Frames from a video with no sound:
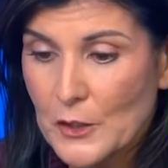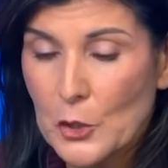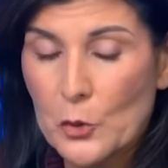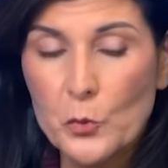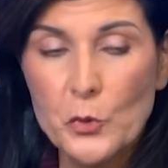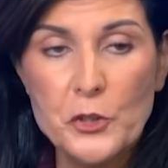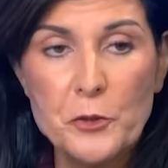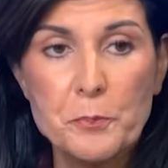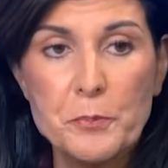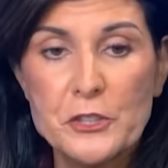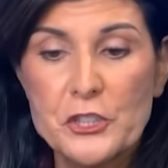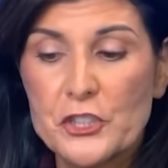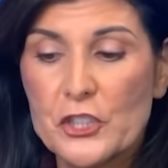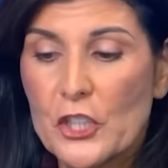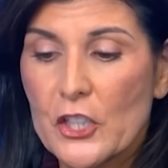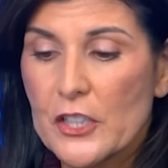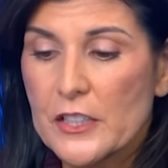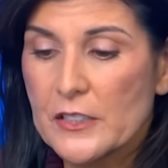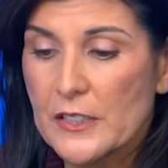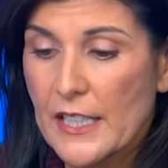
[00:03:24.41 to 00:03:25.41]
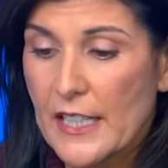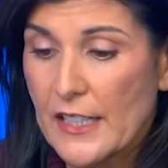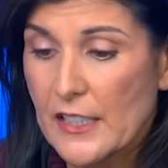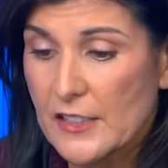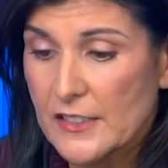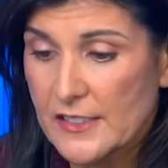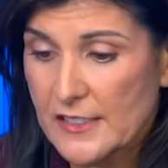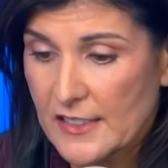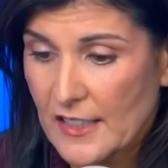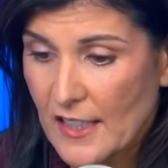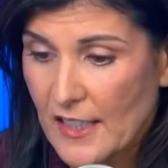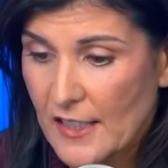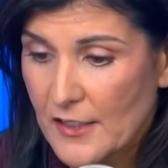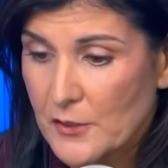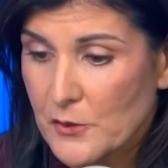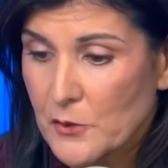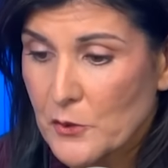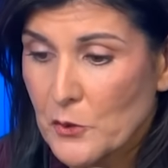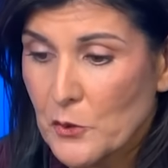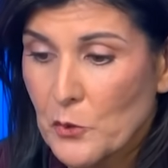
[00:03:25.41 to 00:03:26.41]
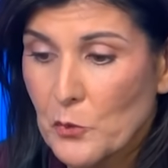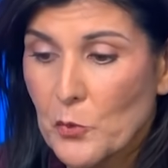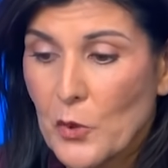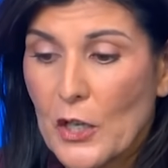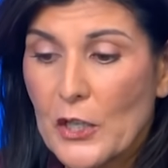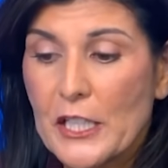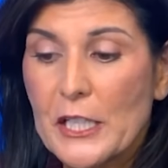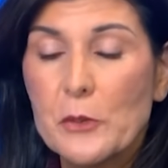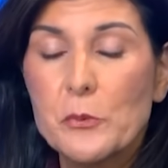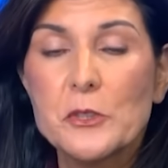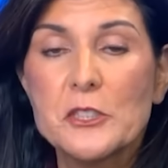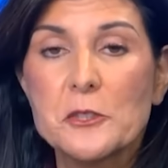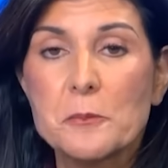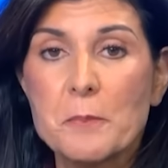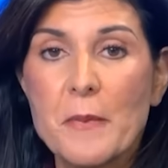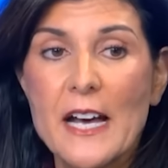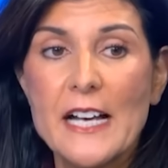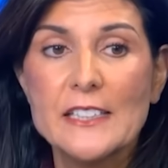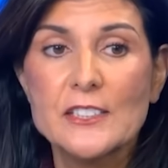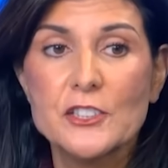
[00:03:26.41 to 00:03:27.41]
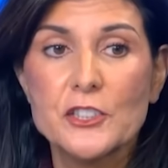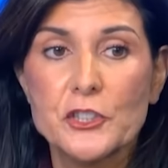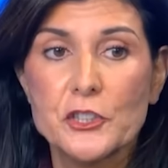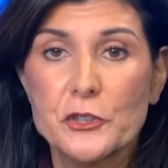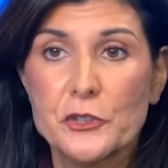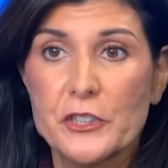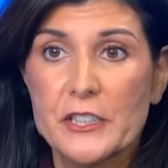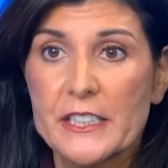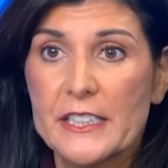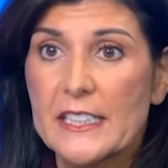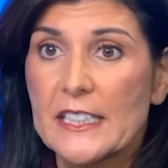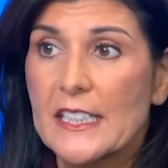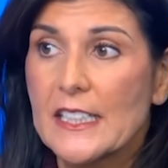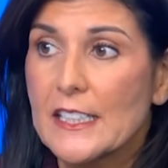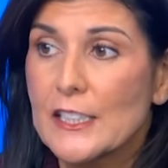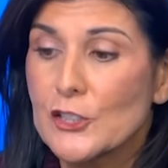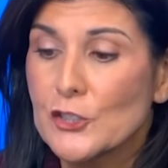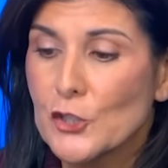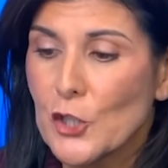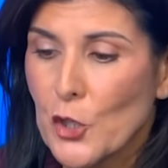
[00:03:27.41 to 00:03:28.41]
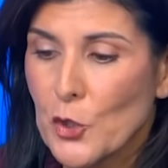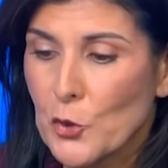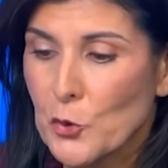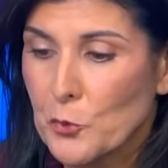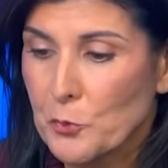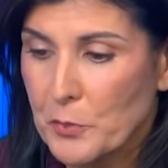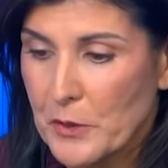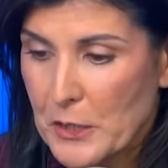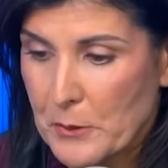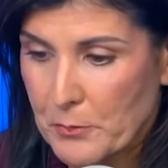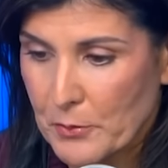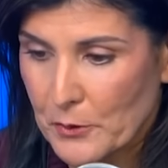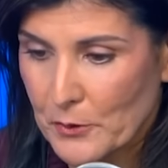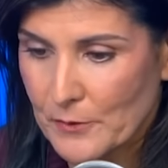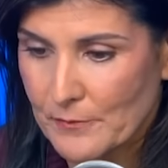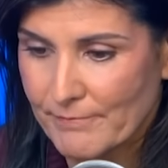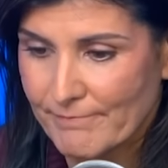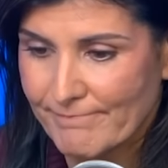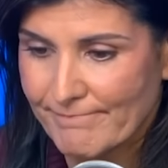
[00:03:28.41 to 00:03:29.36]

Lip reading: with Bashar al-Assad while he was massacring his own people.